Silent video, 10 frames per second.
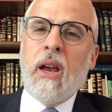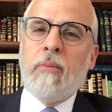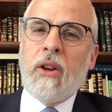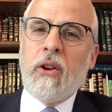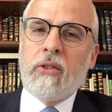
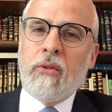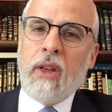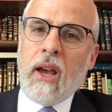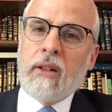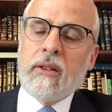And because of
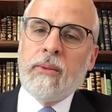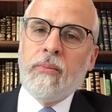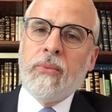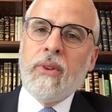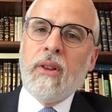that,
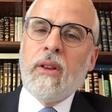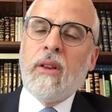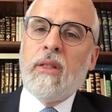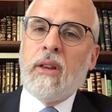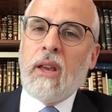
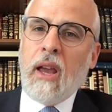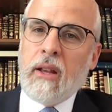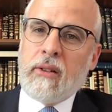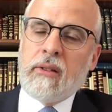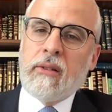the
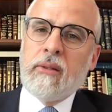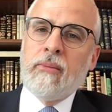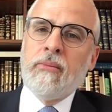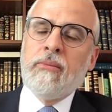Kates,